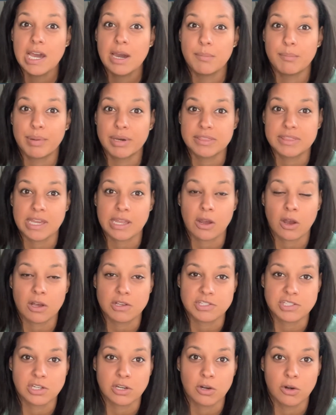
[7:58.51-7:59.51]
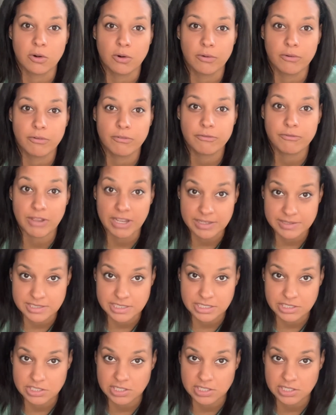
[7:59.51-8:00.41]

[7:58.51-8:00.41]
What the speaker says: but they also fancy each